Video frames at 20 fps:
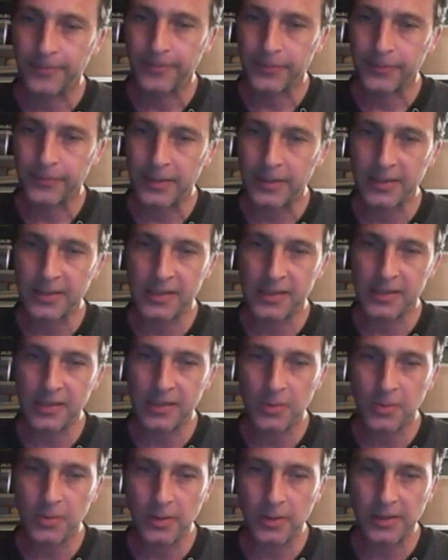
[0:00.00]

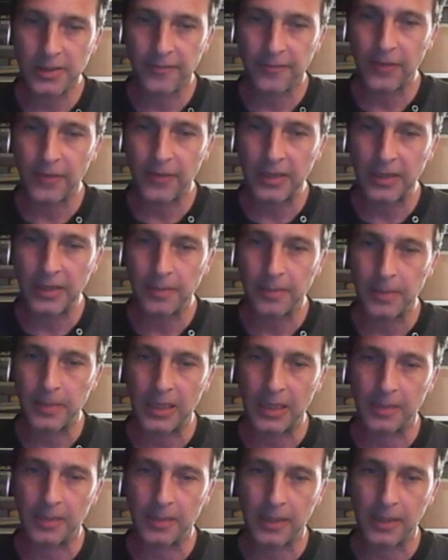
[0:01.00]
This one defeated
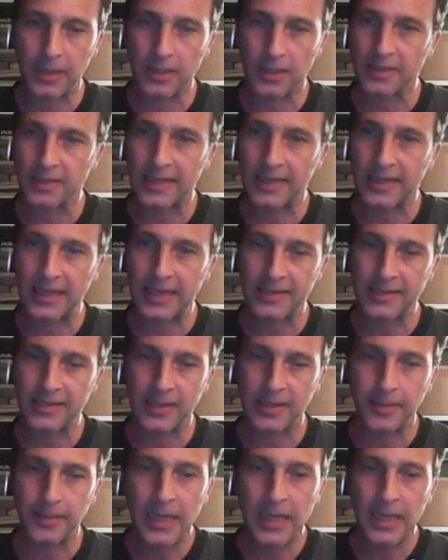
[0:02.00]
me, I'll be honest, last
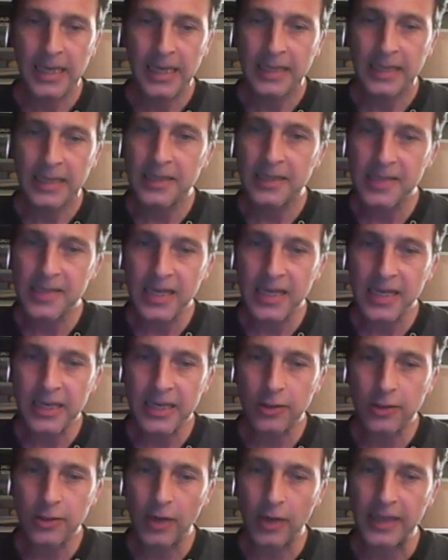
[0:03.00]
time. This guy
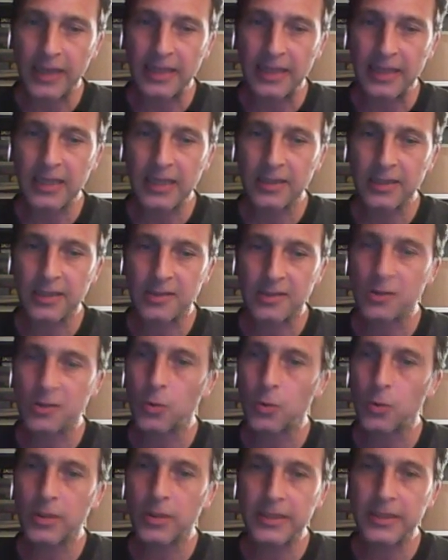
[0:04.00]
here, I think, is
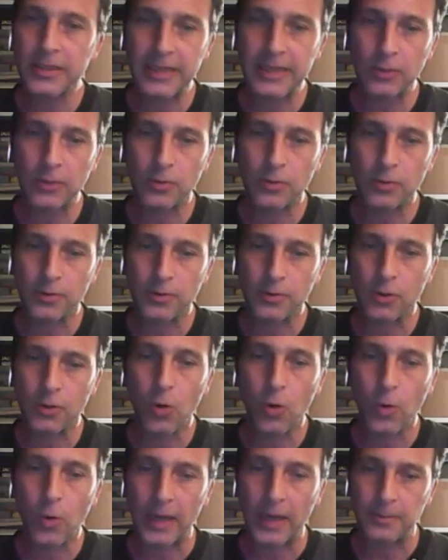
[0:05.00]
squirting down
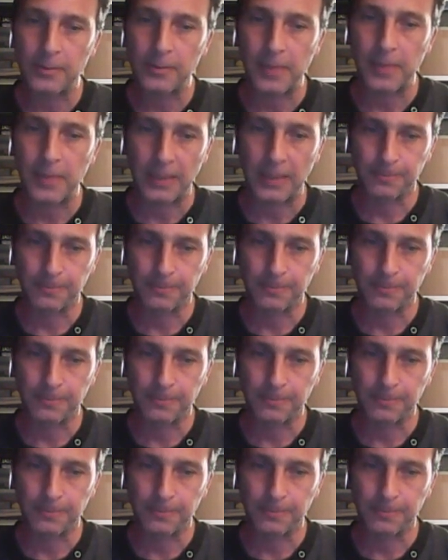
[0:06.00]
dough at me.